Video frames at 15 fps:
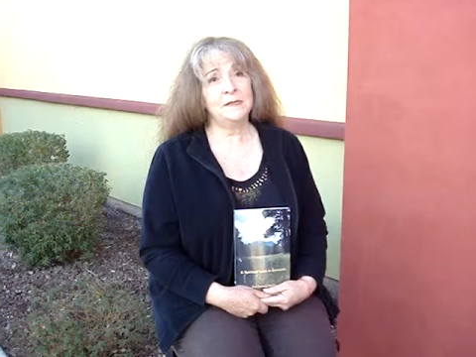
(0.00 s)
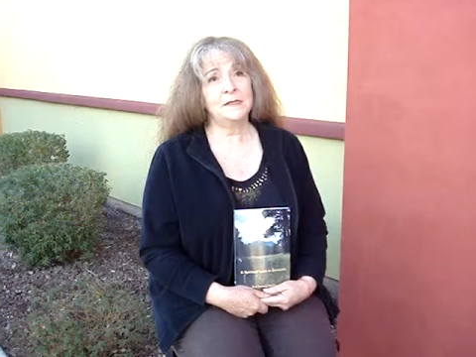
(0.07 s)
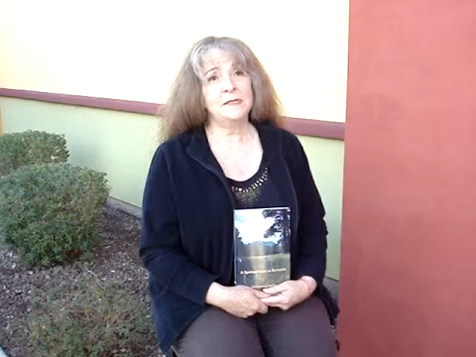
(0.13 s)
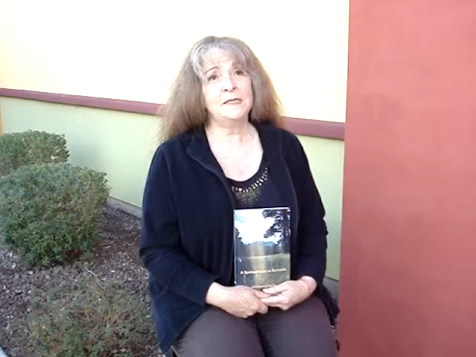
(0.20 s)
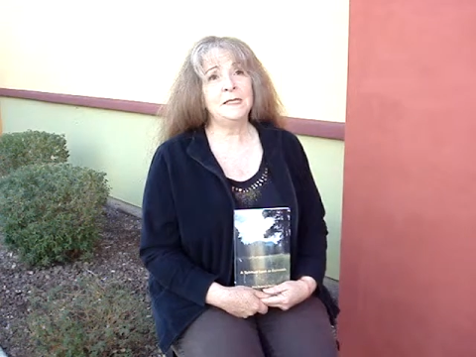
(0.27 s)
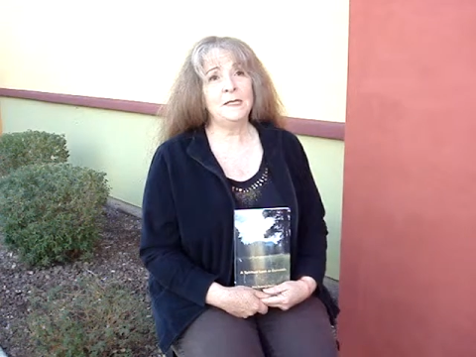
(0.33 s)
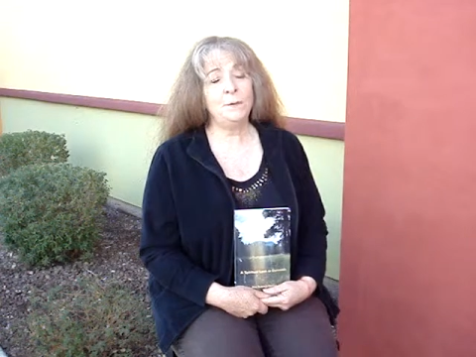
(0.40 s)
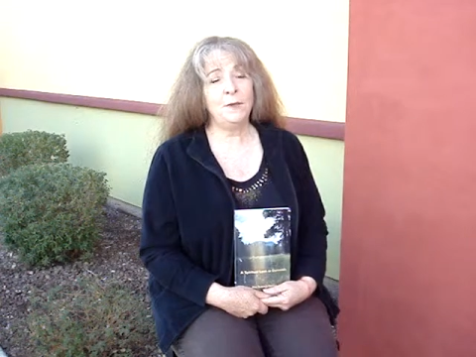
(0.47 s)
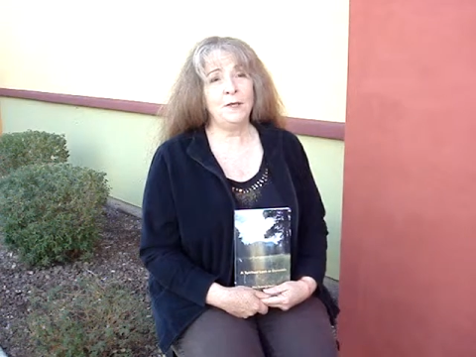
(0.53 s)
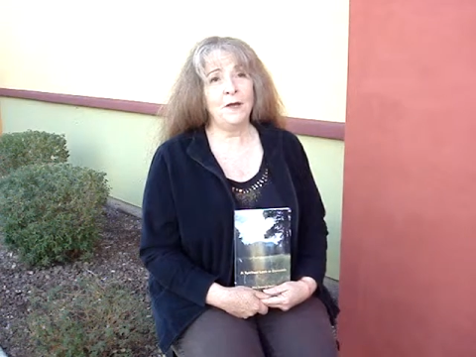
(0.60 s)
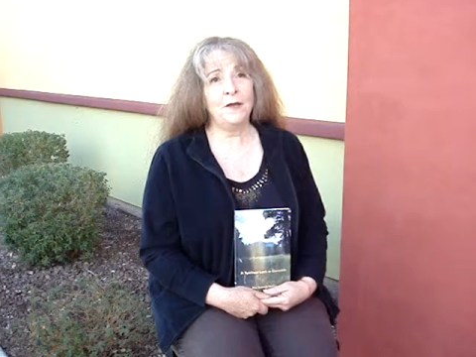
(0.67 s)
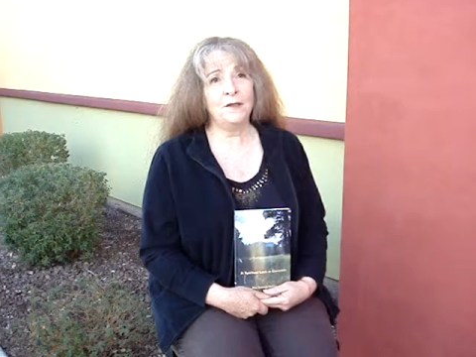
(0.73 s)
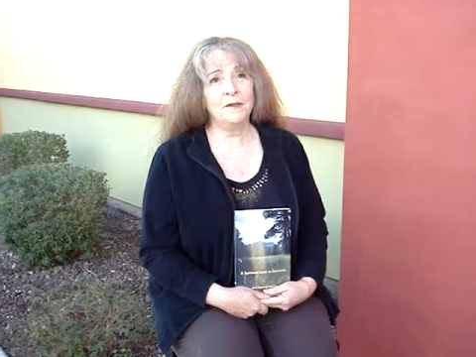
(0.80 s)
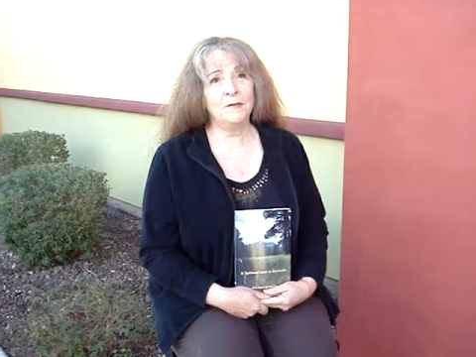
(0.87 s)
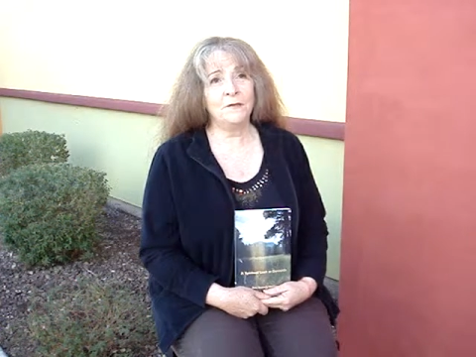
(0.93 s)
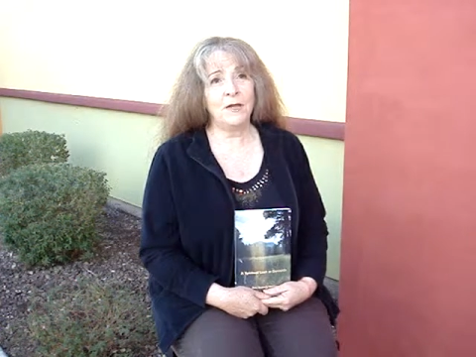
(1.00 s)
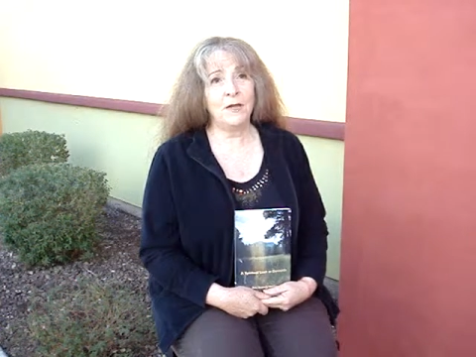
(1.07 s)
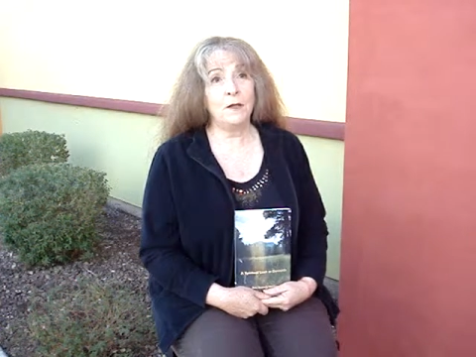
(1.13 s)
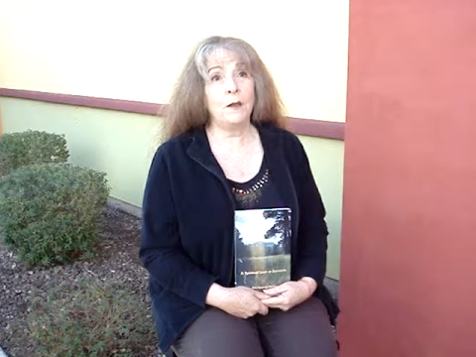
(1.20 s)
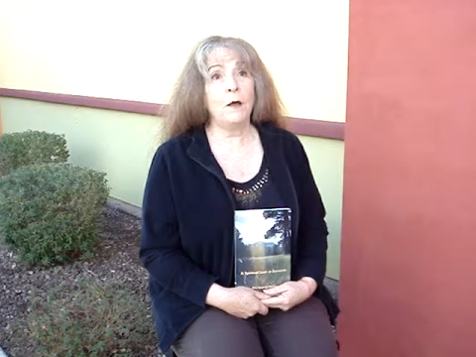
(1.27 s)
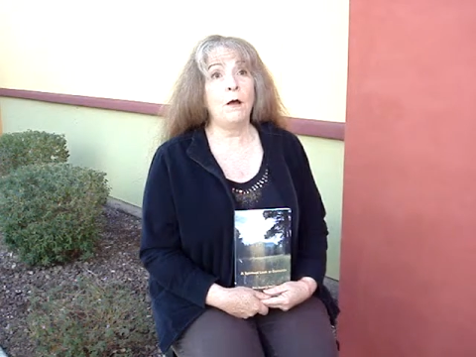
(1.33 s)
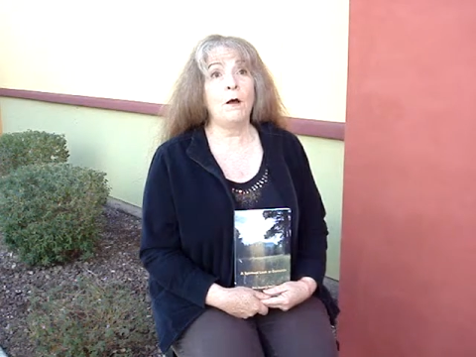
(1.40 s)
to see beyond the
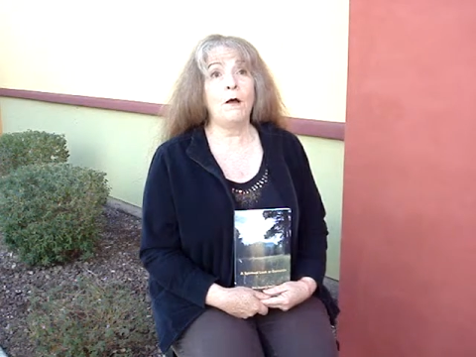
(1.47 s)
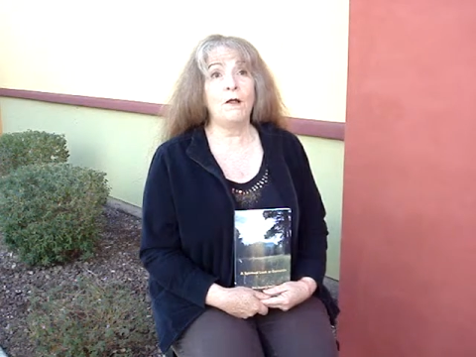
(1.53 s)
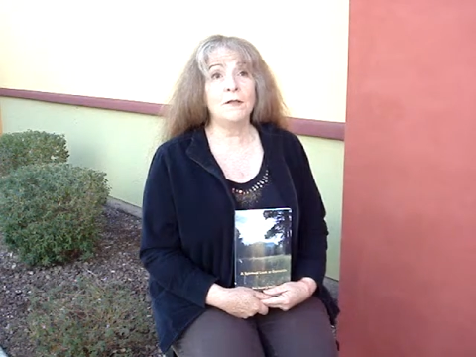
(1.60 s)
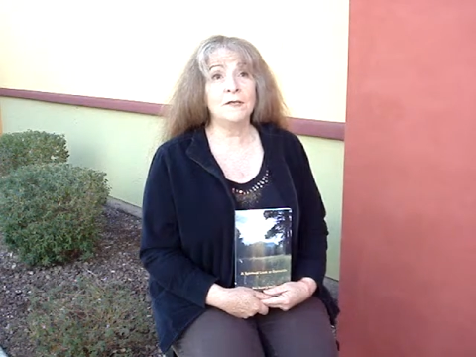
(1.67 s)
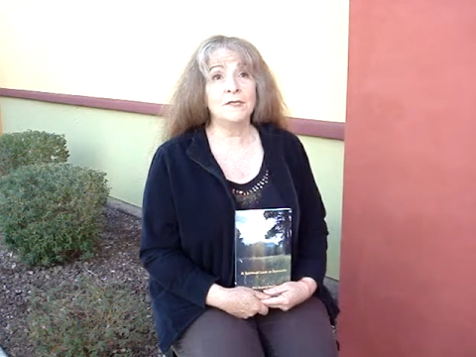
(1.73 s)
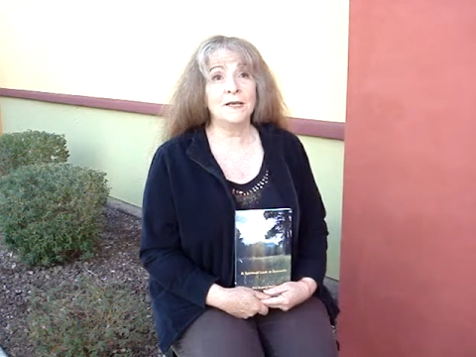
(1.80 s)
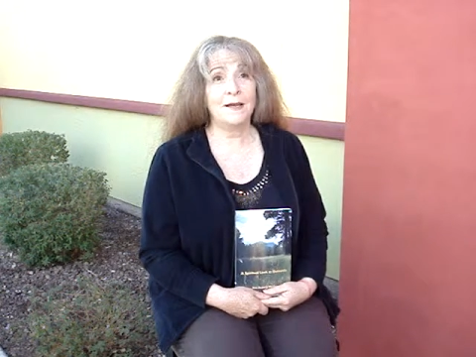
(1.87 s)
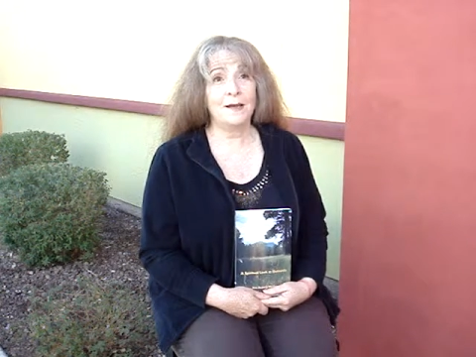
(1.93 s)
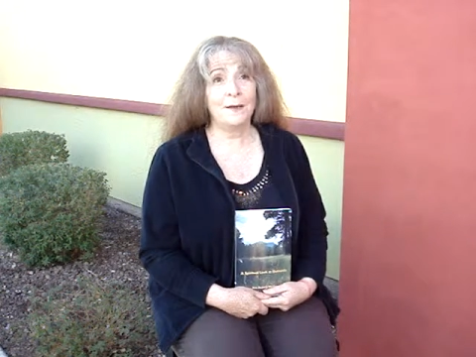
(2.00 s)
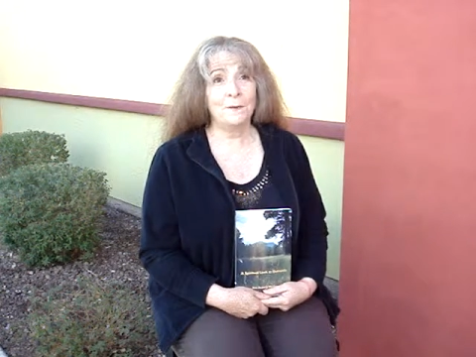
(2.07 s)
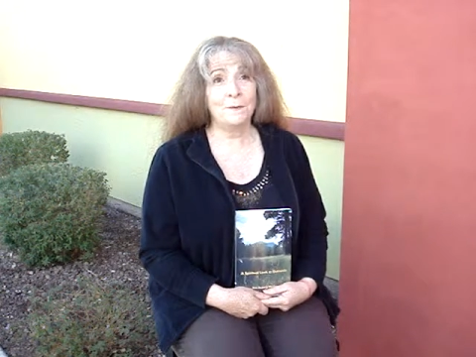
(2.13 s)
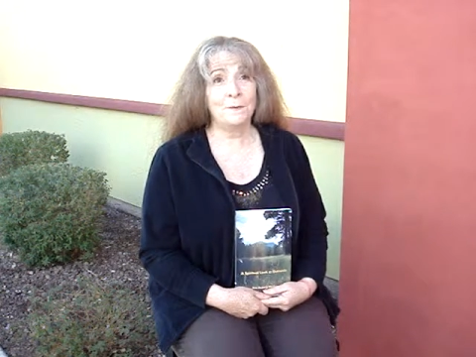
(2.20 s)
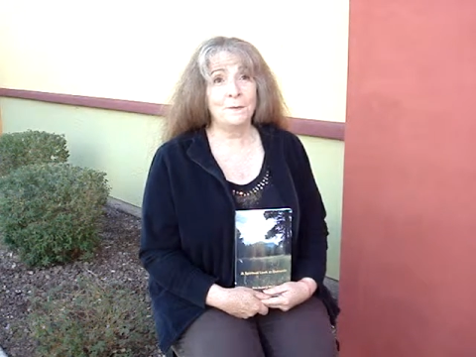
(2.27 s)
veil all the time.